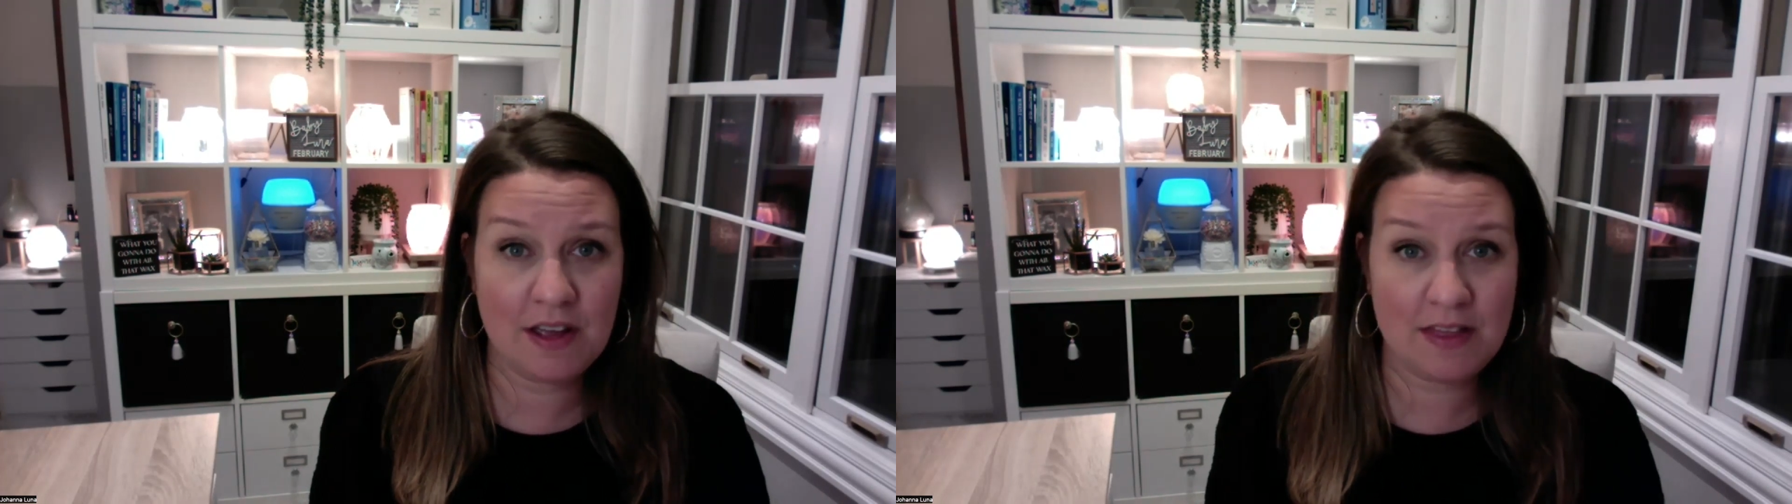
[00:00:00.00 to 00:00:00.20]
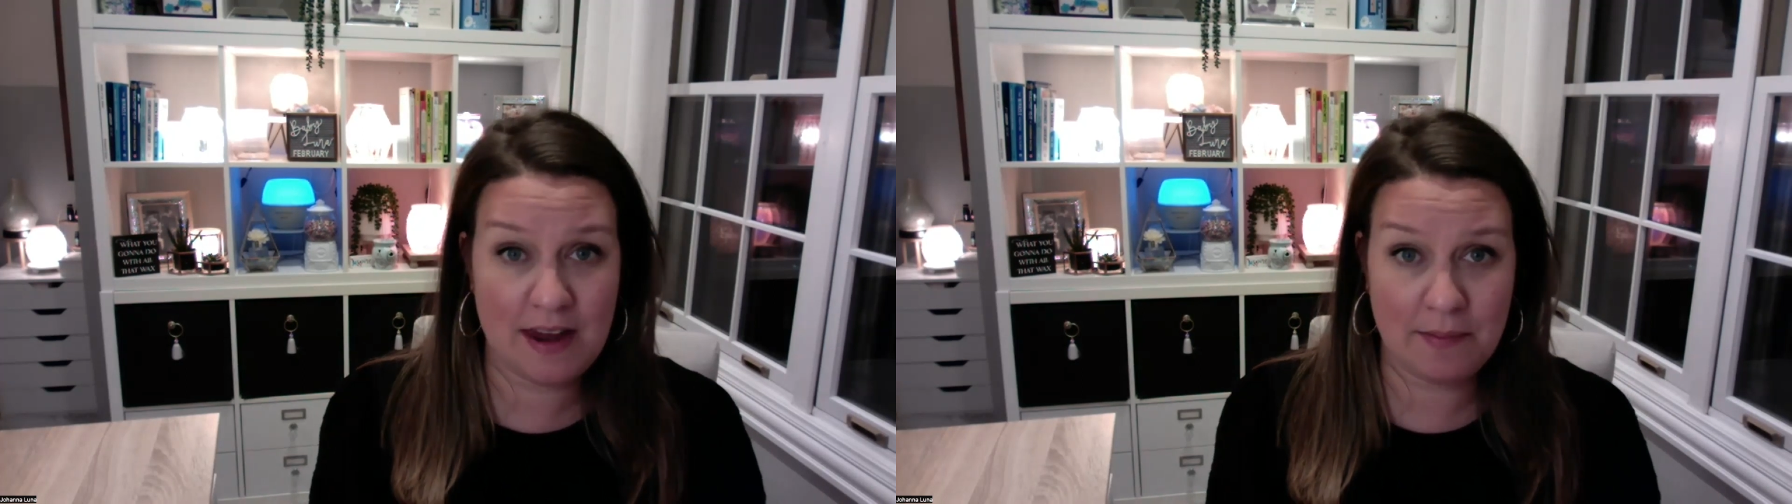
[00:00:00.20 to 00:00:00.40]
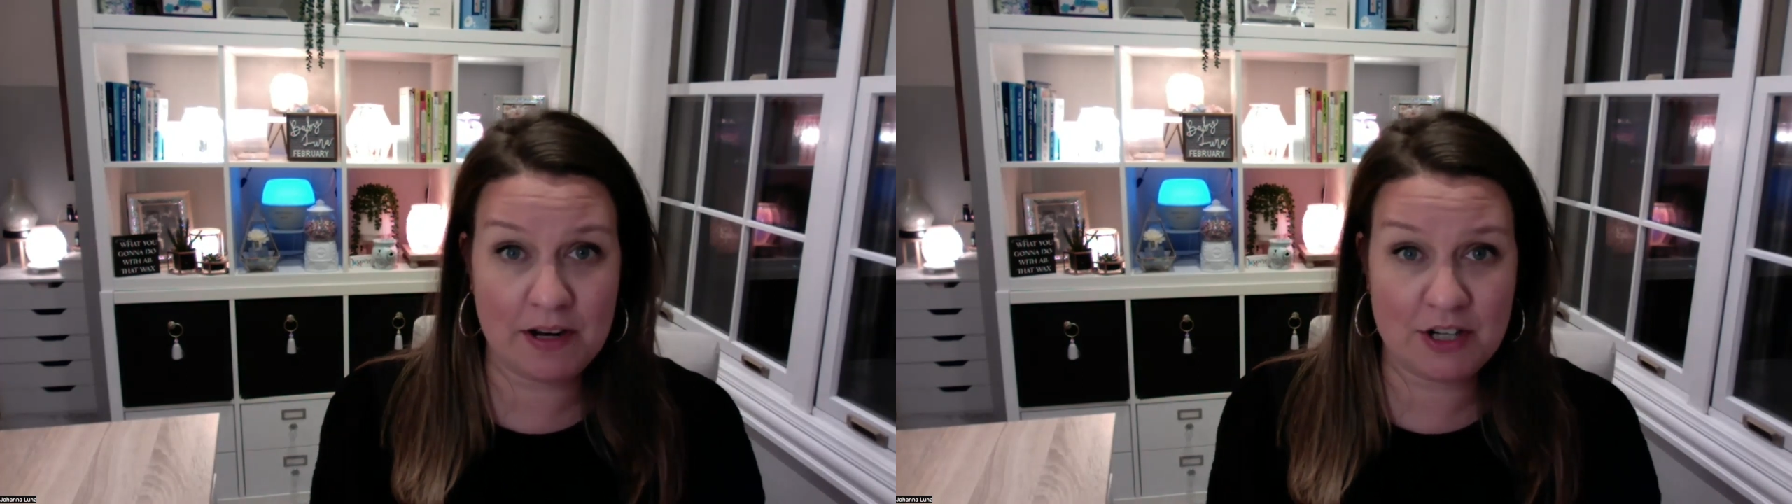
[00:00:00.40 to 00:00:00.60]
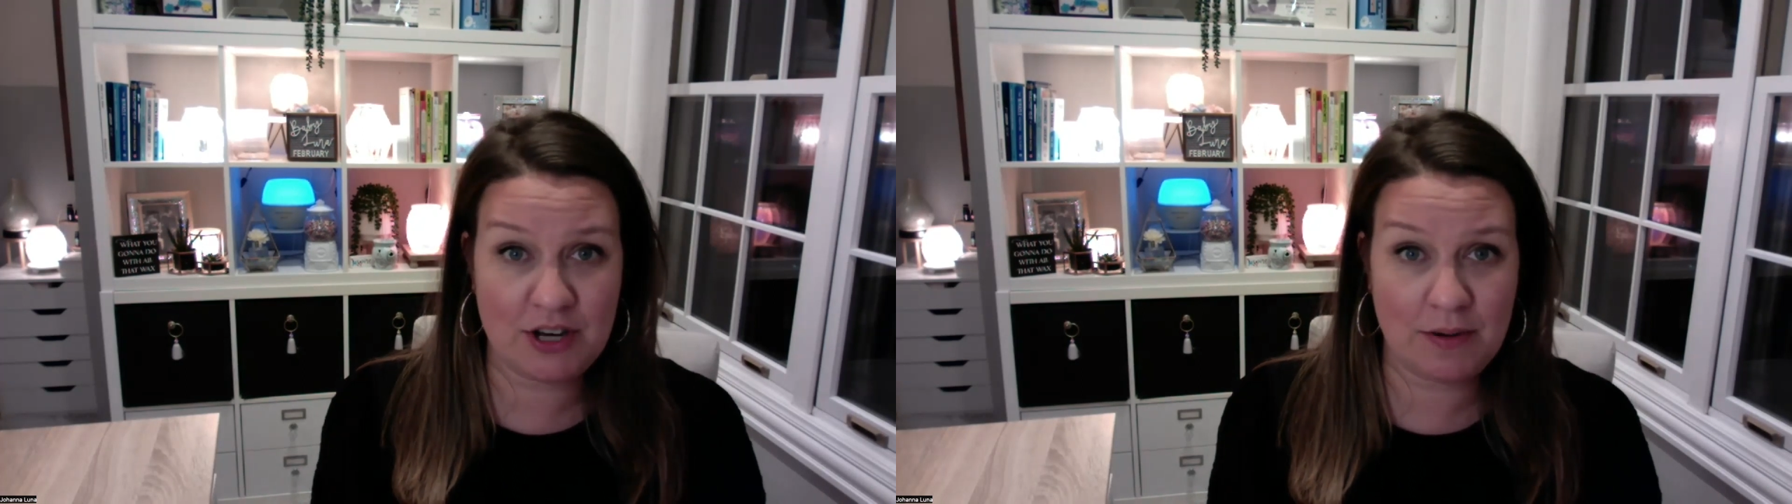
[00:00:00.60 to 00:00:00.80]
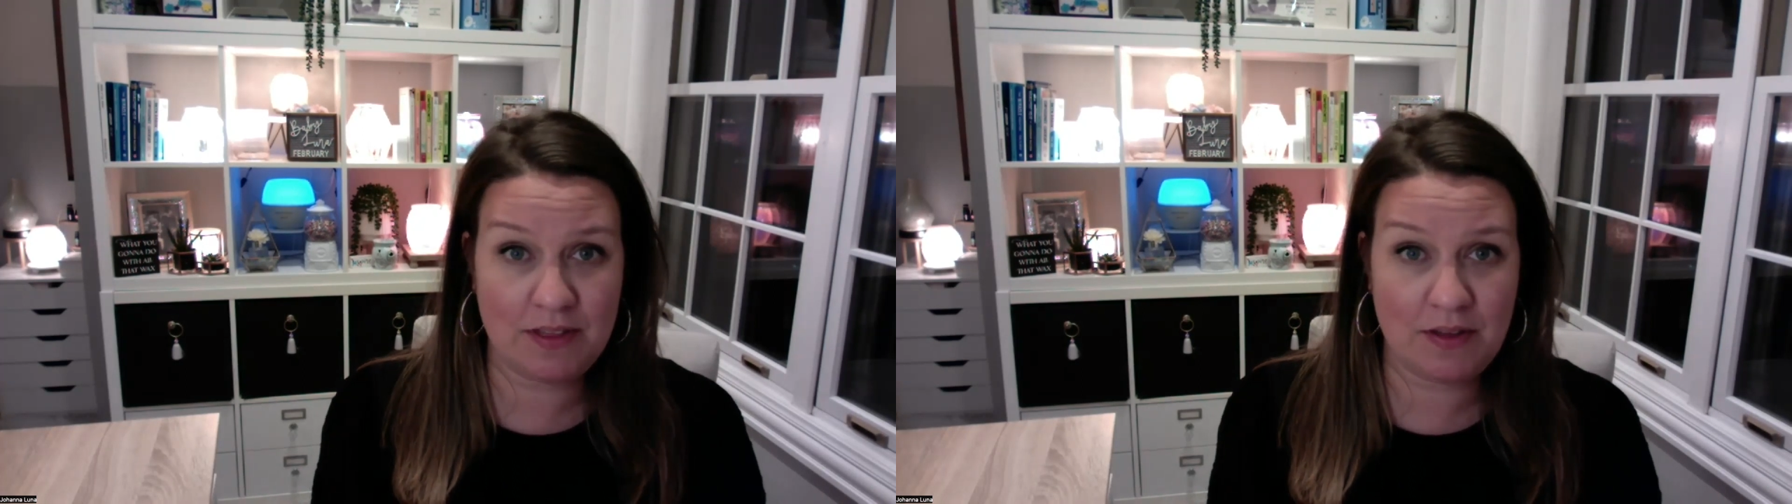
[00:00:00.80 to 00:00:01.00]
that I'm going to
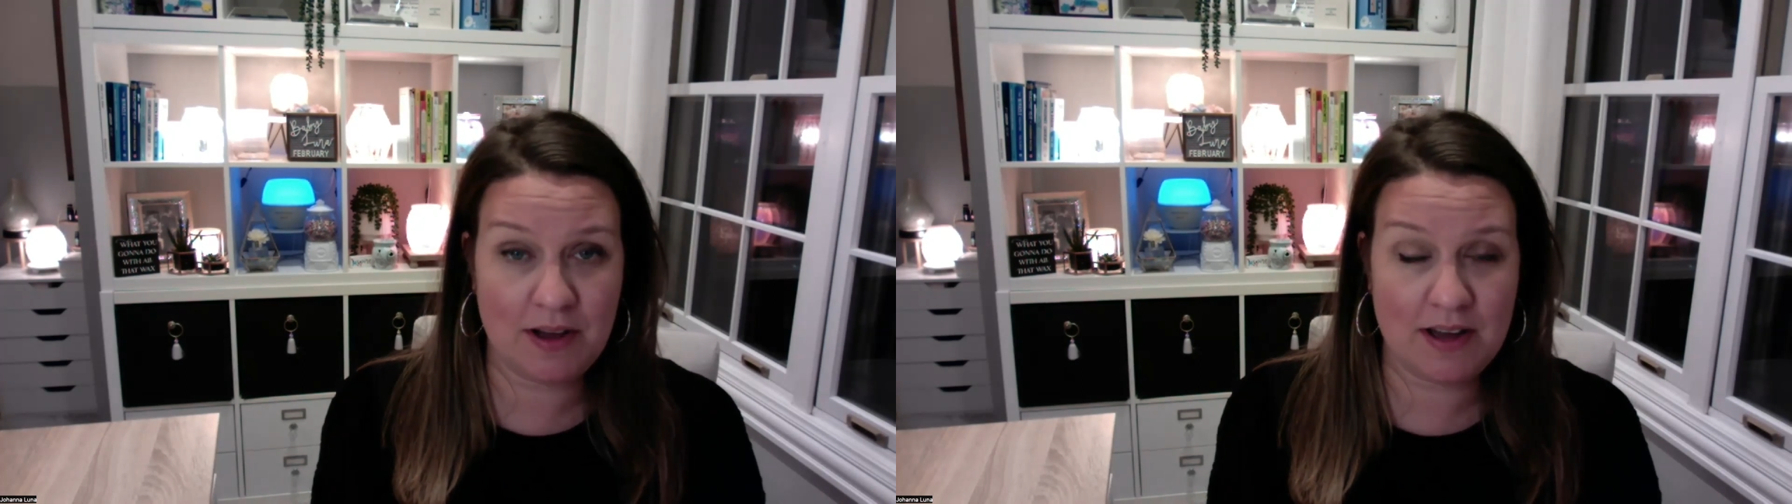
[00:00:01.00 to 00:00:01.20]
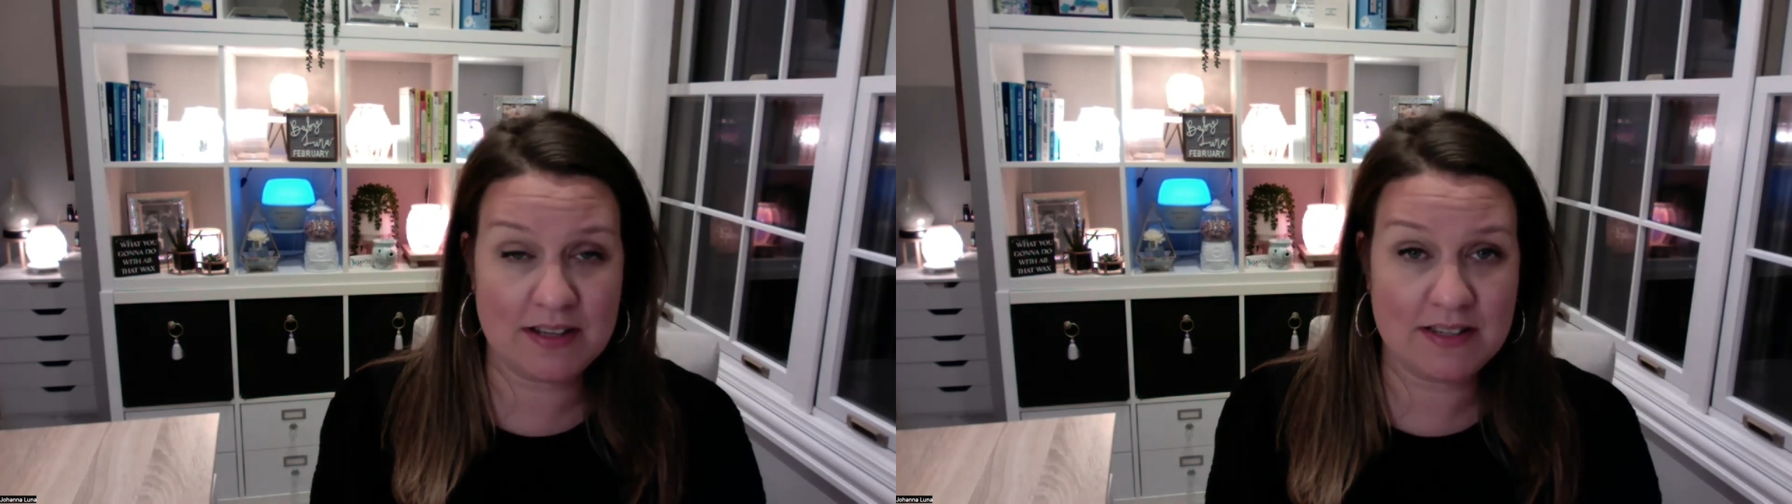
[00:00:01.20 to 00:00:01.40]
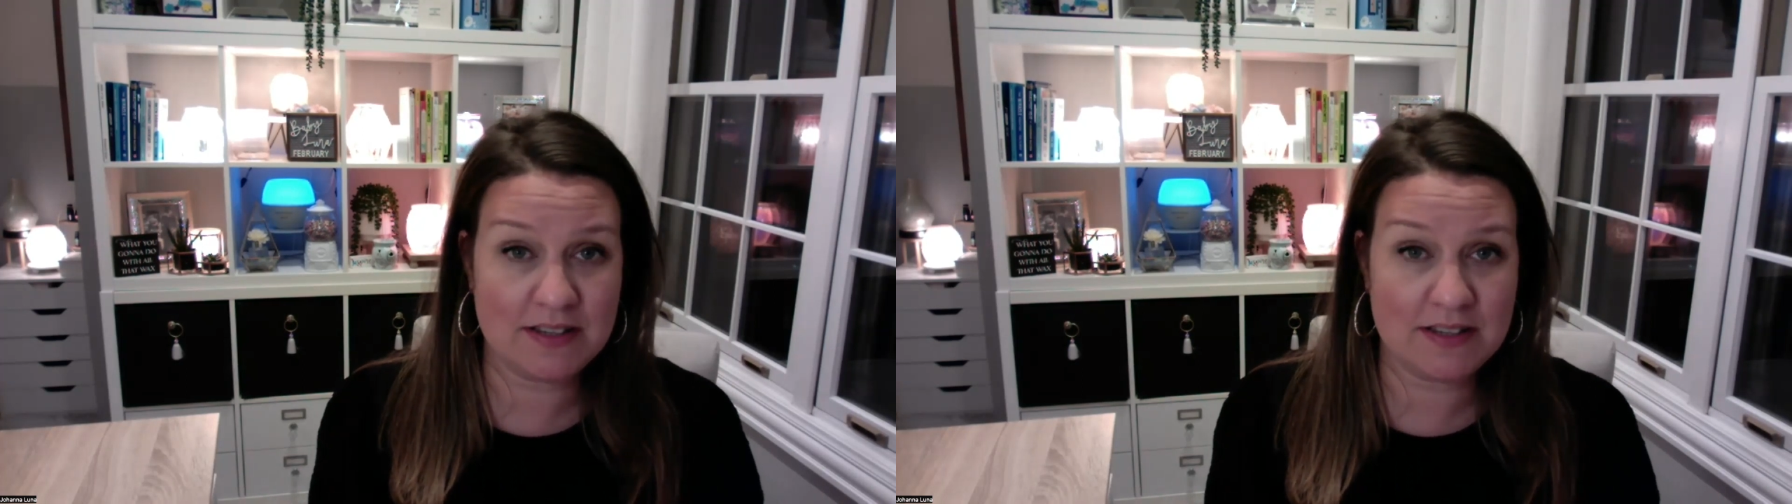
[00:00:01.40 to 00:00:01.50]
share with you guys